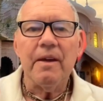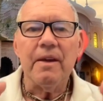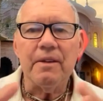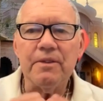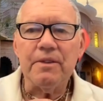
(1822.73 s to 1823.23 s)

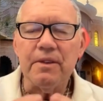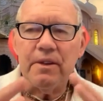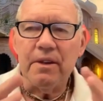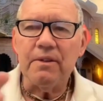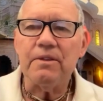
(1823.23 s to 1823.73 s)

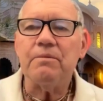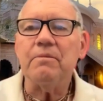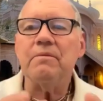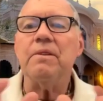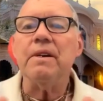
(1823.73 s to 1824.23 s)
he's
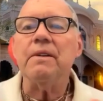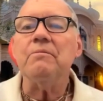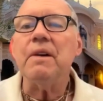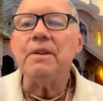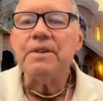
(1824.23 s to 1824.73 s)
being
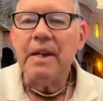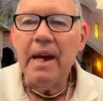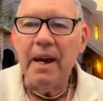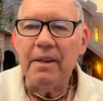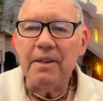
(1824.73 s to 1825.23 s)

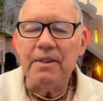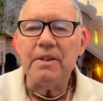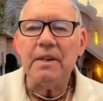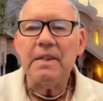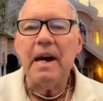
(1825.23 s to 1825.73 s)
misled. He's
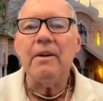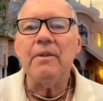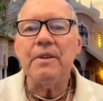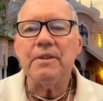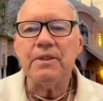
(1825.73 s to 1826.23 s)

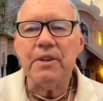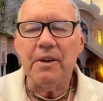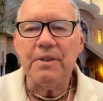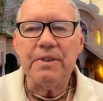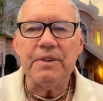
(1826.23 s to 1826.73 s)
allowing his
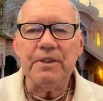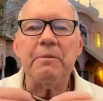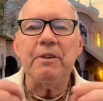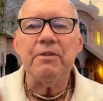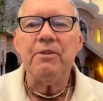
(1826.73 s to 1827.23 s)
conscience to
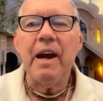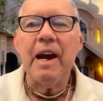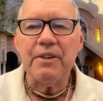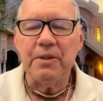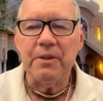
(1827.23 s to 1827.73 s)
be
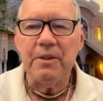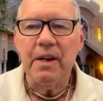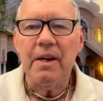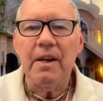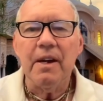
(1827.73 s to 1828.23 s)
fractured
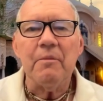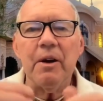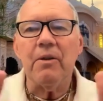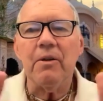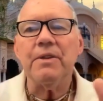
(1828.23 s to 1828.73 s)
by
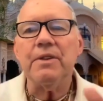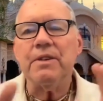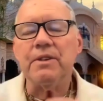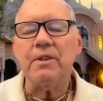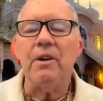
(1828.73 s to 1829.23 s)
all the
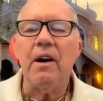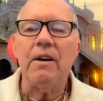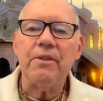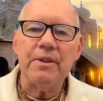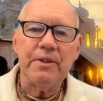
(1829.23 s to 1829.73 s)
digital
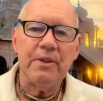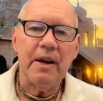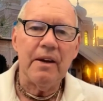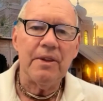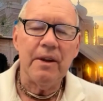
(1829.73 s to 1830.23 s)
offerings that are
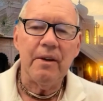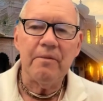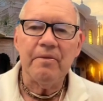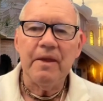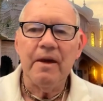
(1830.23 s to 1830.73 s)
out there.
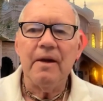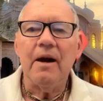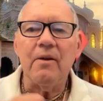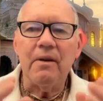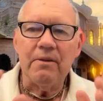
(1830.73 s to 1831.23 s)

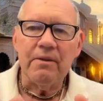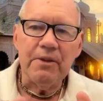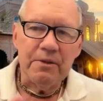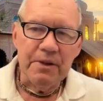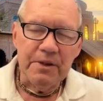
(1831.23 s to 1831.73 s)
However, if
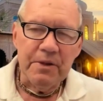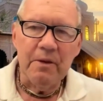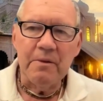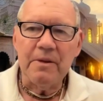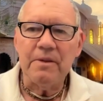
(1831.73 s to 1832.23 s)
you're
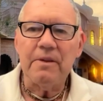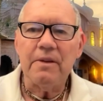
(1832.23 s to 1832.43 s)
determined